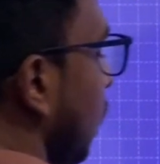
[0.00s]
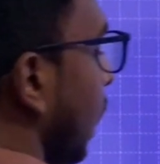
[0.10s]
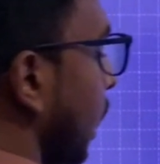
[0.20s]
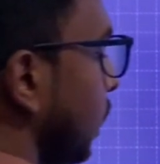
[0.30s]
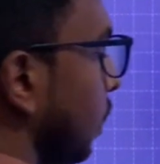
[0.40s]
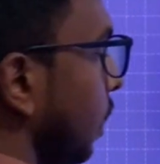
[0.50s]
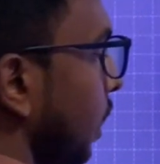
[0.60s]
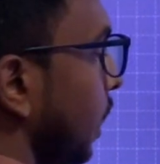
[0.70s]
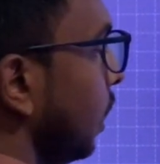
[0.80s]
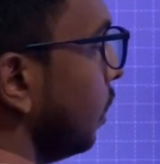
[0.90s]
And
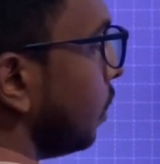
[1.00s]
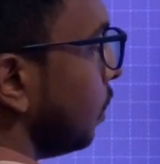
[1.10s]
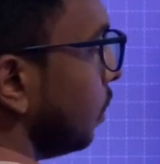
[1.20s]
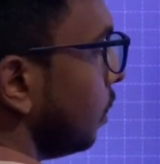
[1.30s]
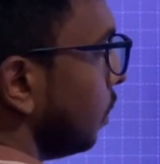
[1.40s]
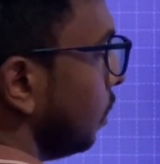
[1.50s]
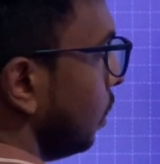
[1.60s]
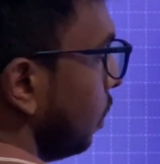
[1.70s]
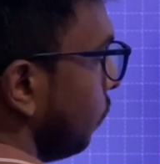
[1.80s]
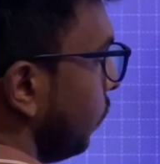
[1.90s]
here
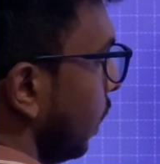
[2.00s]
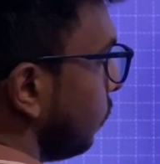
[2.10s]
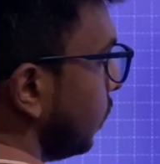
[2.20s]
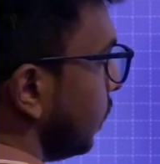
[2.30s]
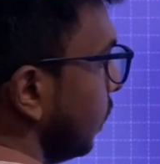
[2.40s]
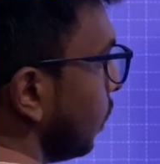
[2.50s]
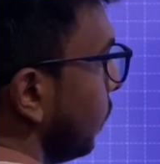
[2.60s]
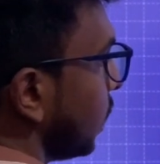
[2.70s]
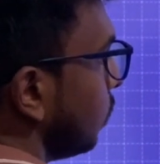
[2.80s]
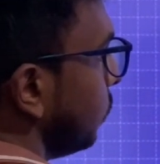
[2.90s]
we have the central
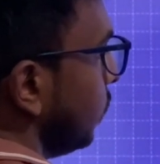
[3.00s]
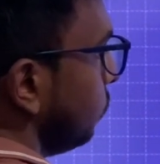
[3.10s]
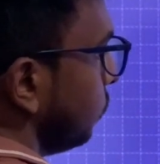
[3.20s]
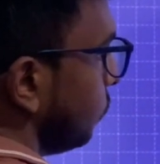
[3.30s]
maxima,